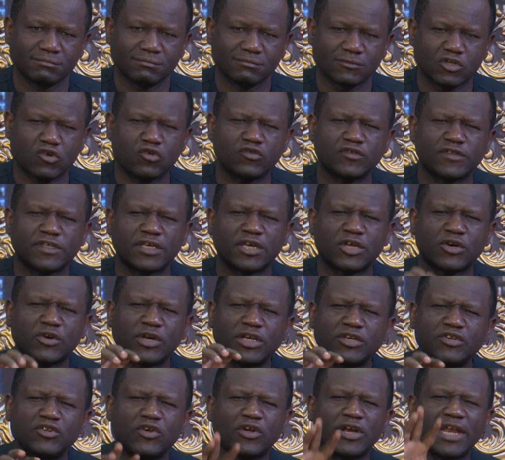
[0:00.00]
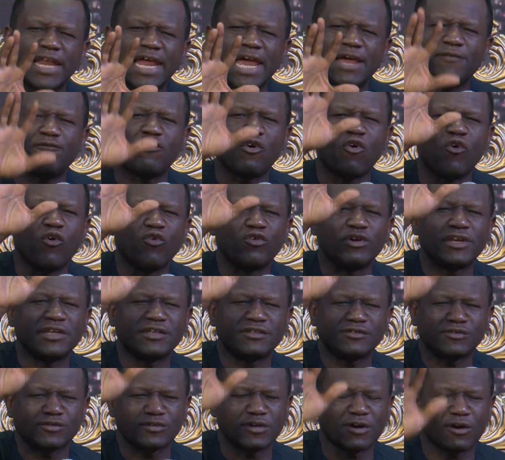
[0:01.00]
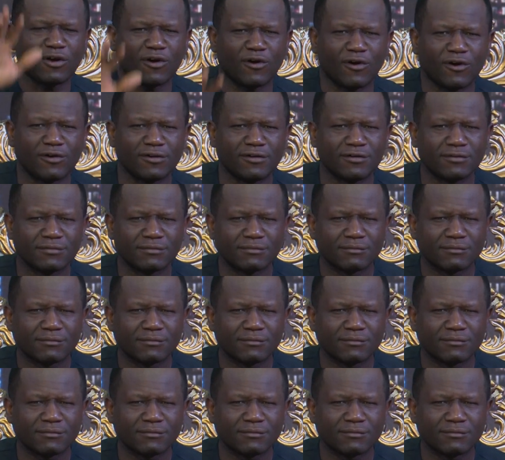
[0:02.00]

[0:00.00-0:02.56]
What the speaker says: Consecrate your life wholly to the Lord.